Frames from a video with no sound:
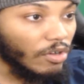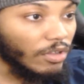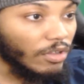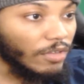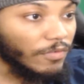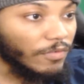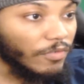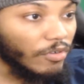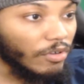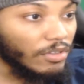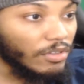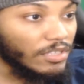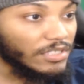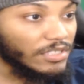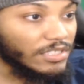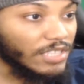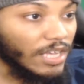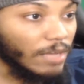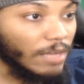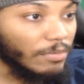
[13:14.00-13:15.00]
for all
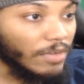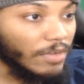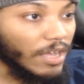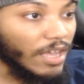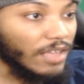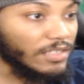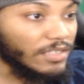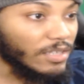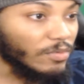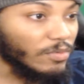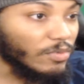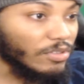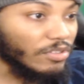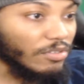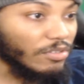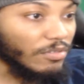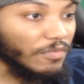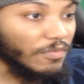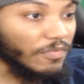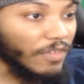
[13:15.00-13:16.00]
these top guys at
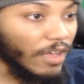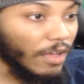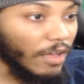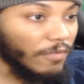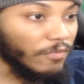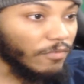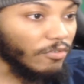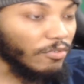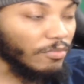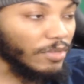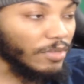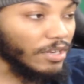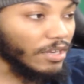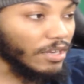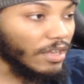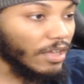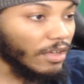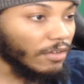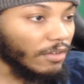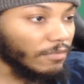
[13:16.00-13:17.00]
135 for a minute
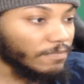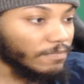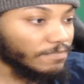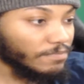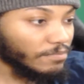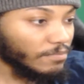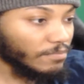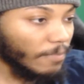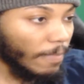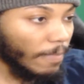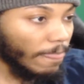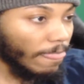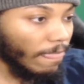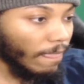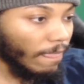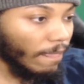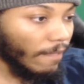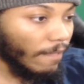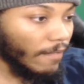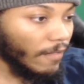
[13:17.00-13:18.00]
now.
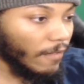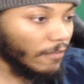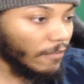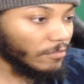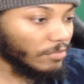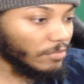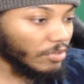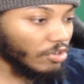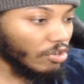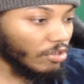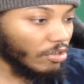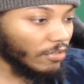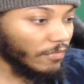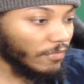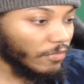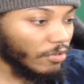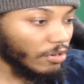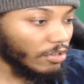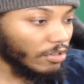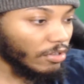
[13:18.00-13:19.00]
He's been calling
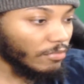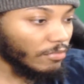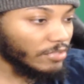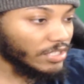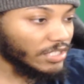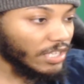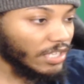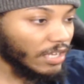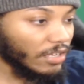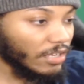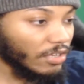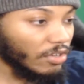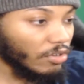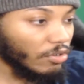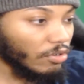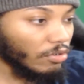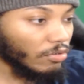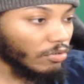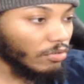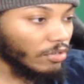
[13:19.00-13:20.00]
for
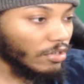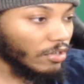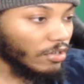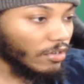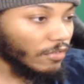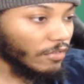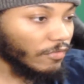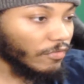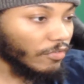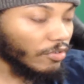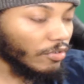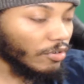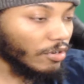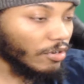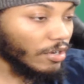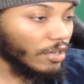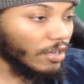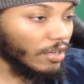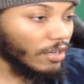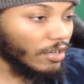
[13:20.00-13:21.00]
Lomachenko,
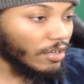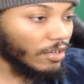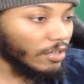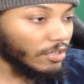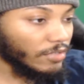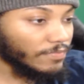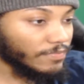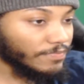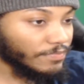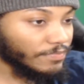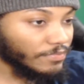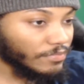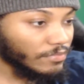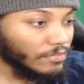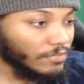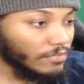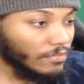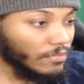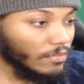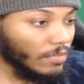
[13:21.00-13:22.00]
for
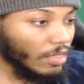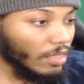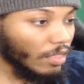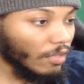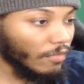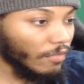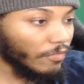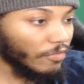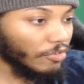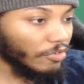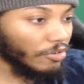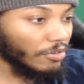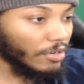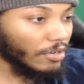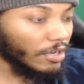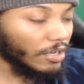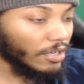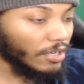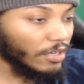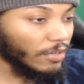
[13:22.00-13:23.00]

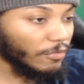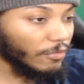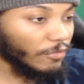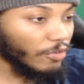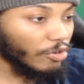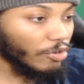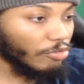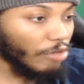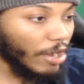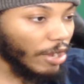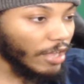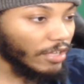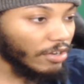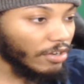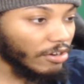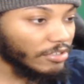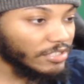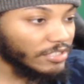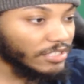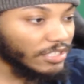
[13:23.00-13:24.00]
for Ryan
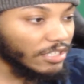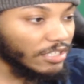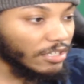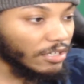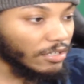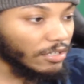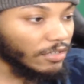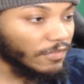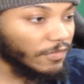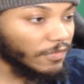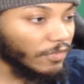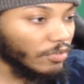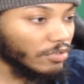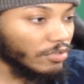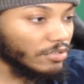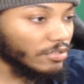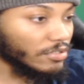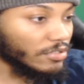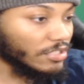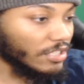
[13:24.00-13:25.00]
Garcia,
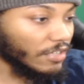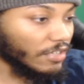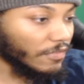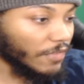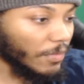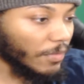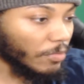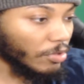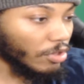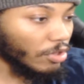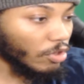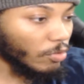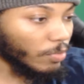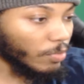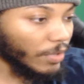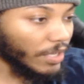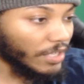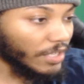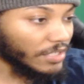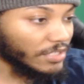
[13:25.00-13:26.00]
for Teofimo
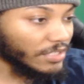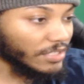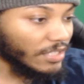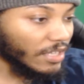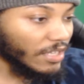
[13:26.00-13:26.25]
Lopez.